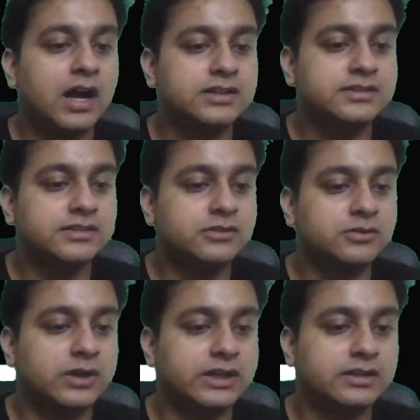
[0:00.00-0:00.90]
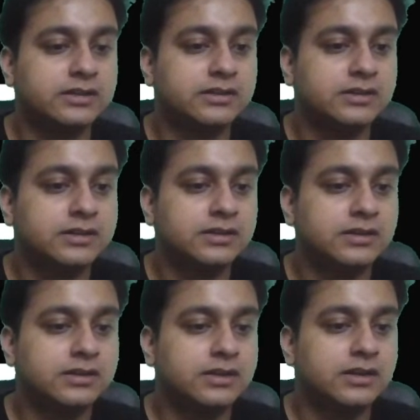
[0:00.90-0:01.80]
This is a good one.
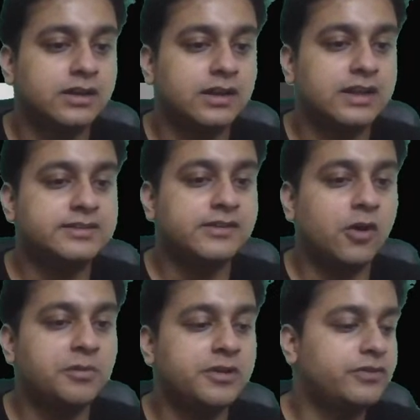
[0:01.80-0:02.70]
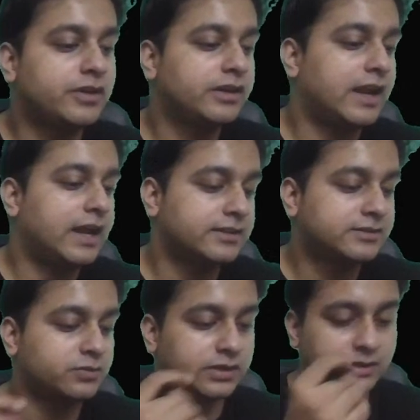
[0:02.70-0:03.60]
Let's see how many of you can crack this
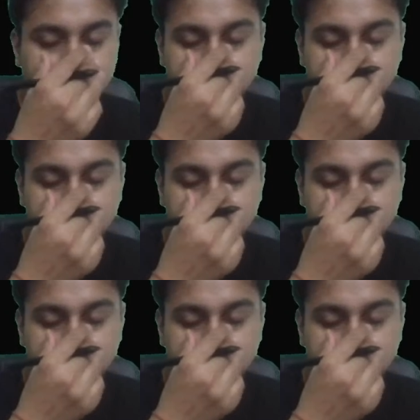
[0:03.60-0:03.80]
one.